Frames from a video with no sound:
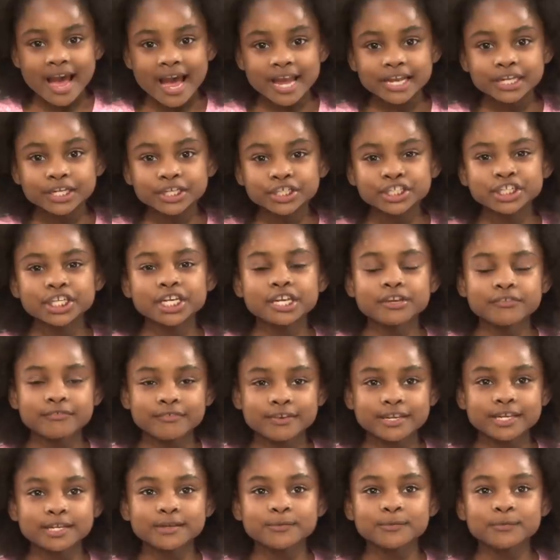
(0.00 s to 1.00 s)
I usually
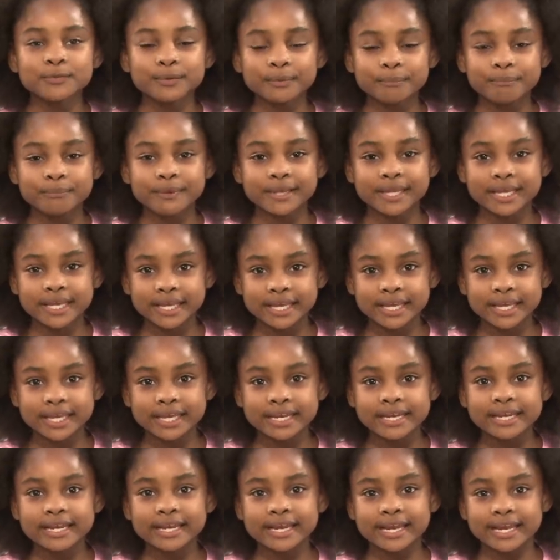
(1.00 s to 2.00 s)
read Wimpy
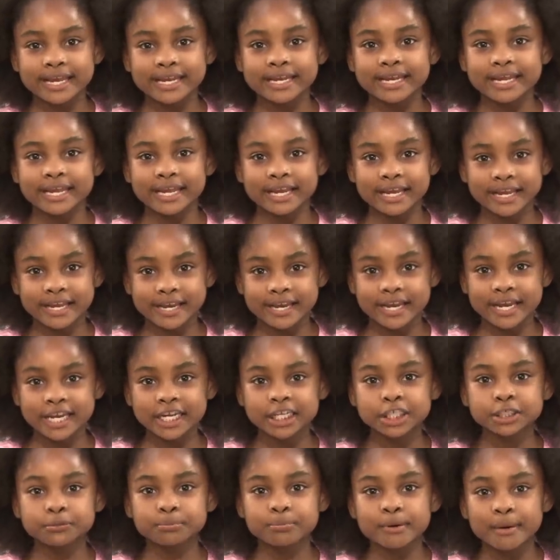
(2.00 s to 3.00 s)
Kid in
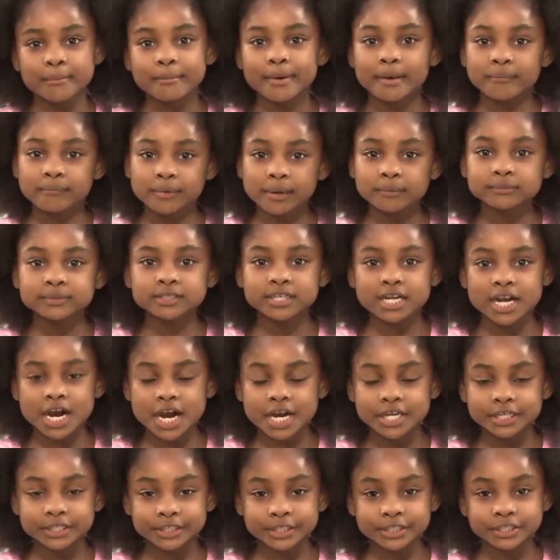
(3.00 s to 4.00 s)
English, but my mum's
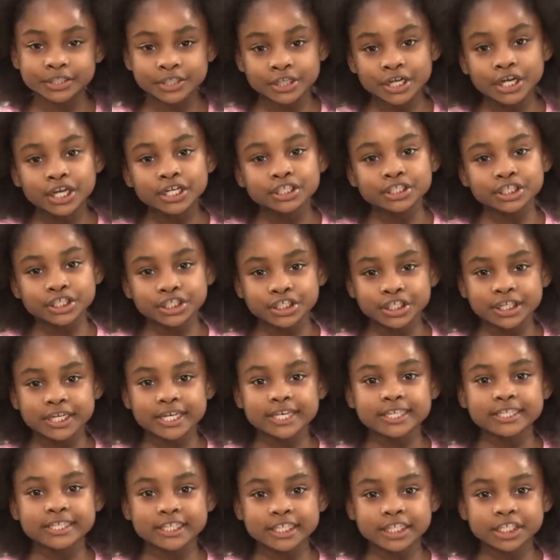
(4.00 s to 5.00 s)
Ghanaian, so she
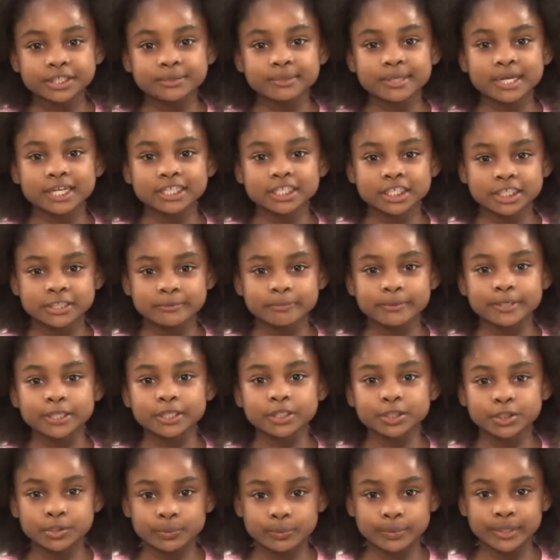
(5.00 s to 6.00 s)
could teach me how to speak
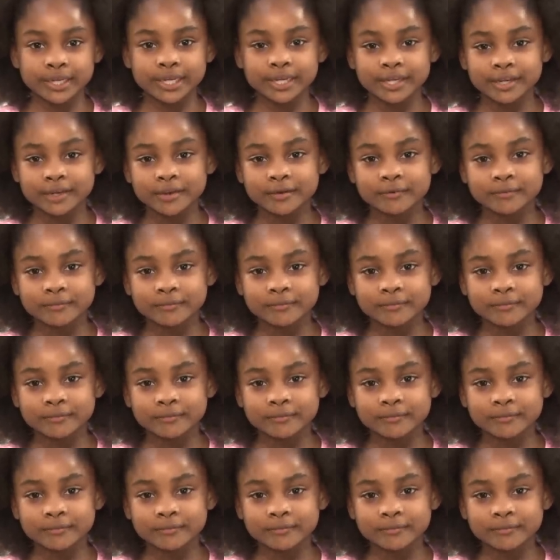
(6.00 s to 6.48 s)
Twi.